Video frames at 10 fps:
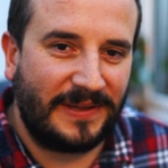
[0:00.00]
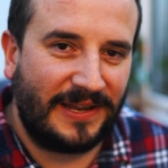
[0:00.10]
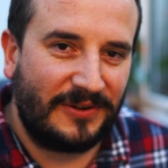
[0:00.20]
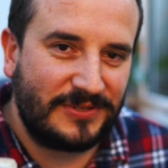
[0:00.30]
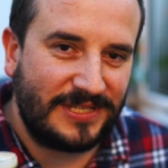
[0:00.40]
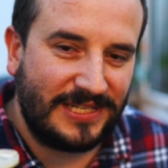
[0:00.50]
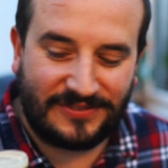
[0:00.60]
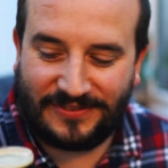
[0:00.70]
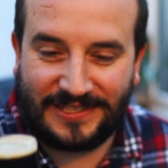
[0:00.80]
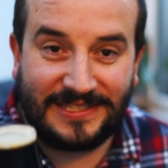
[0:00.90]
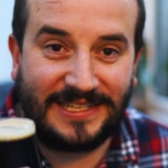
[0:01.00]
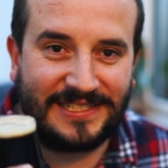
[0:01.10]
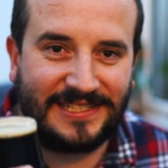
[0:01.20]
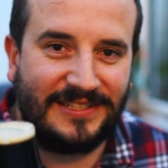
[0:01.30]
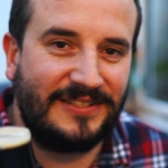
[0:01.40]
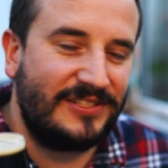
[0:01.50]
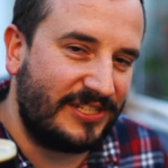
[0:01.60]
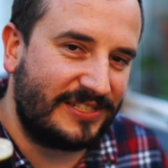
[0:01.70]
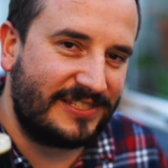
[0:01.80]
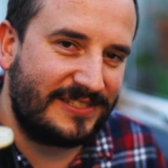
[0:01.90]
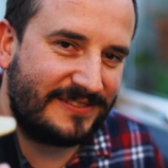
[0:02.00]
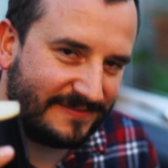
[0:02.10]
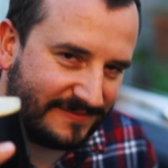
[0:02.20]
and I'll see you for the tasting. Cheers.